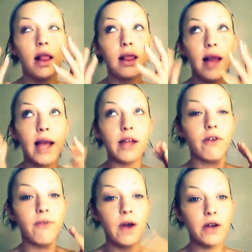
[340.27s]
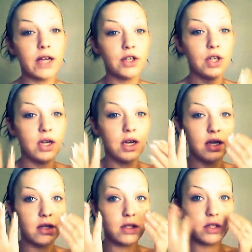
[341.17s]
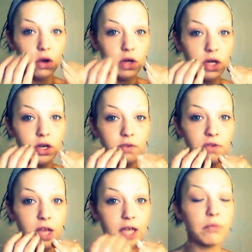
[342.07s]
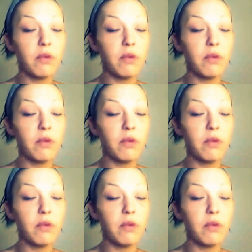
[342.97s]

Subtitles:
let your foundation soak into your face